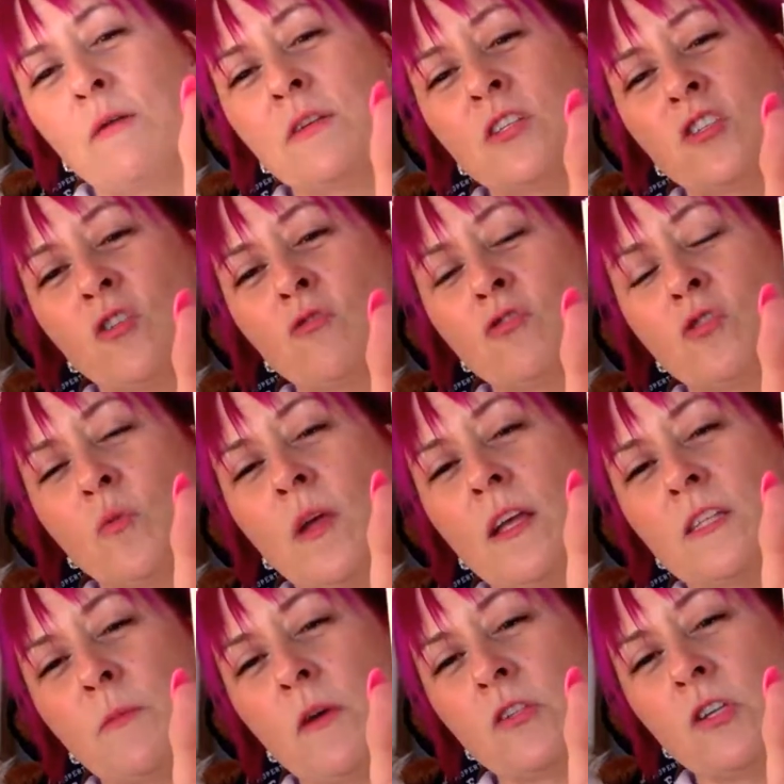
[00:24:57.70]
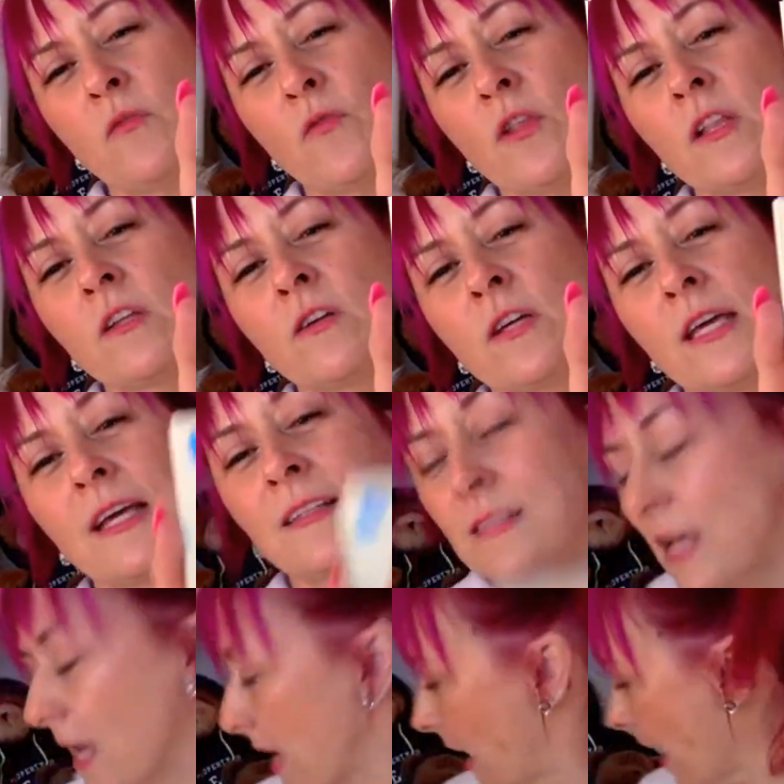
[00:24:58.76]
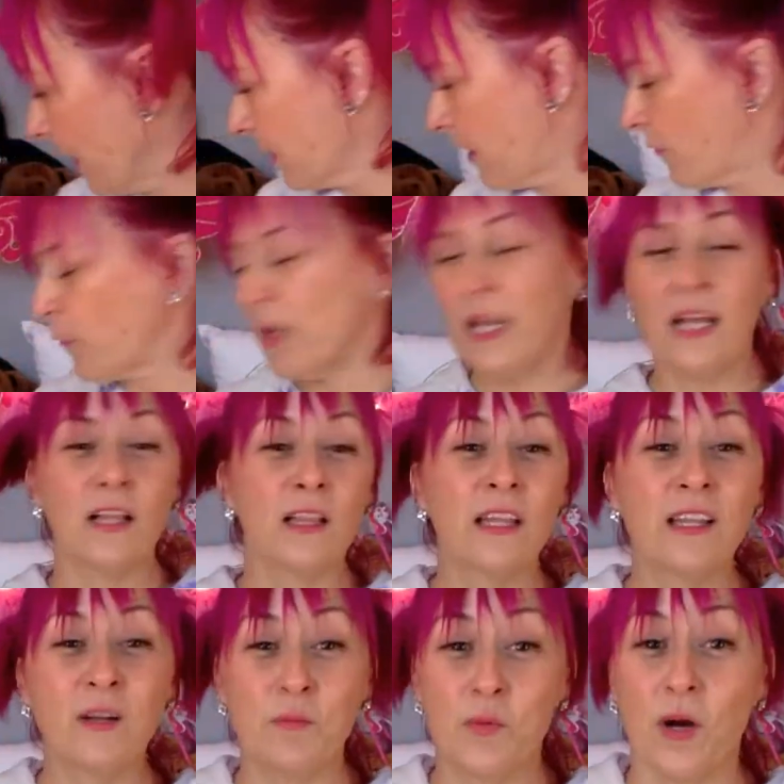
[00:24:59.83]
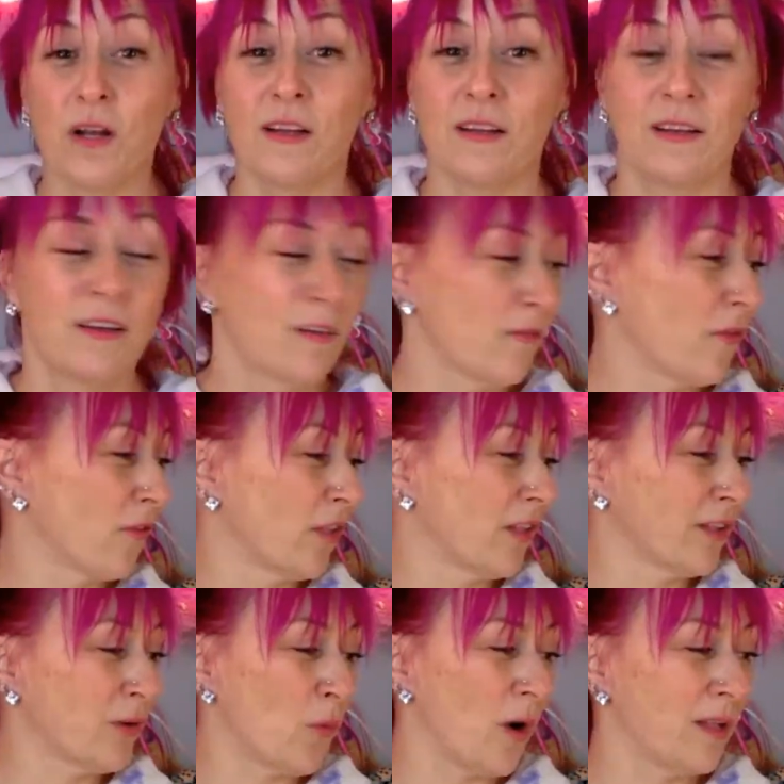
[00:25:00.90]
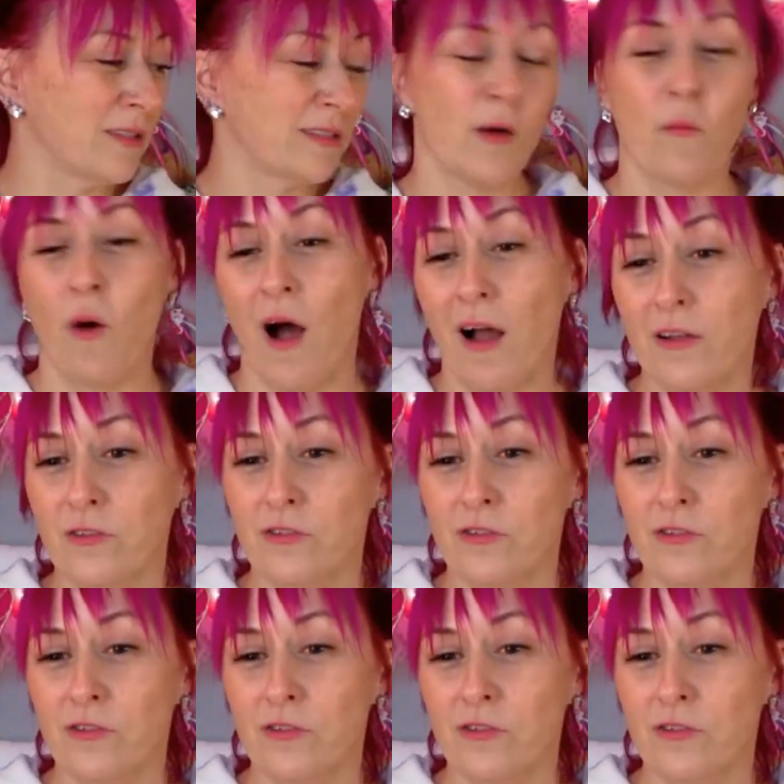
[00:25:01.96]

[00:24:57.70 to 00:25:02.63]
because that was so sweet, especially for the little kids. I love reading a little book for the little ones